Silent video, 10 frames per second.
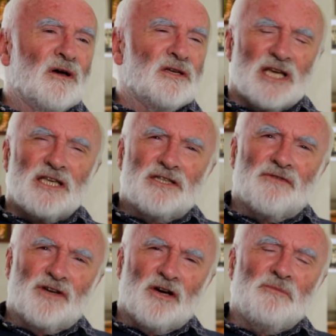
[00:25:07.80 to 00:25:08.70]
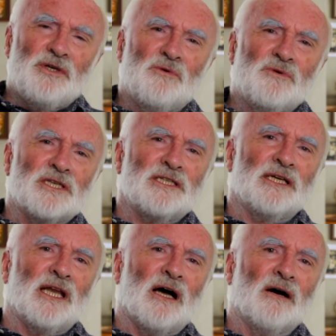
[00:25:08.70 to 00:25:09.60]
sense of
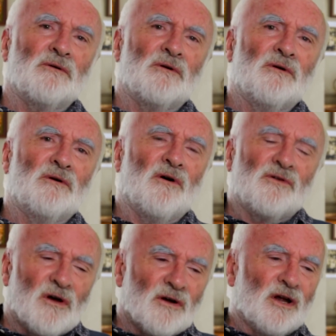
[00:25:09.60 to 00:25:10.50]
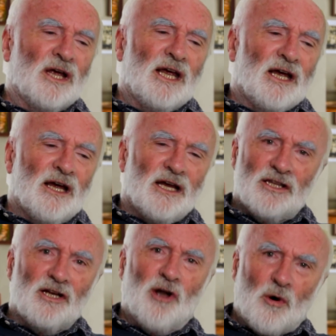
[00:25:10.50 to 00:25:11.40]
community now, or not
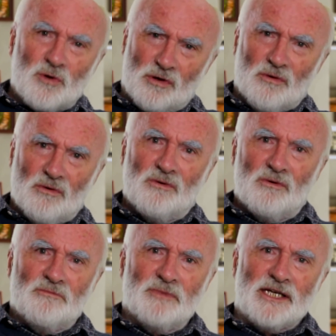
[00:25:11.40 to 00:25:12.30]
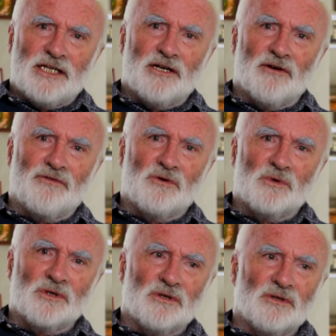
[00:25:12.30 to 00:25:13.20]
in the local meaning of the
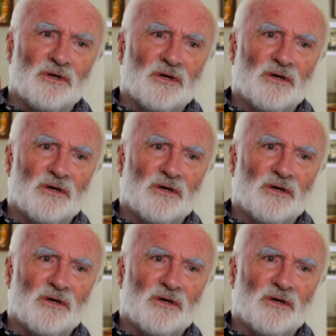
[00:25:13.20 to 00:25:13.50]
word.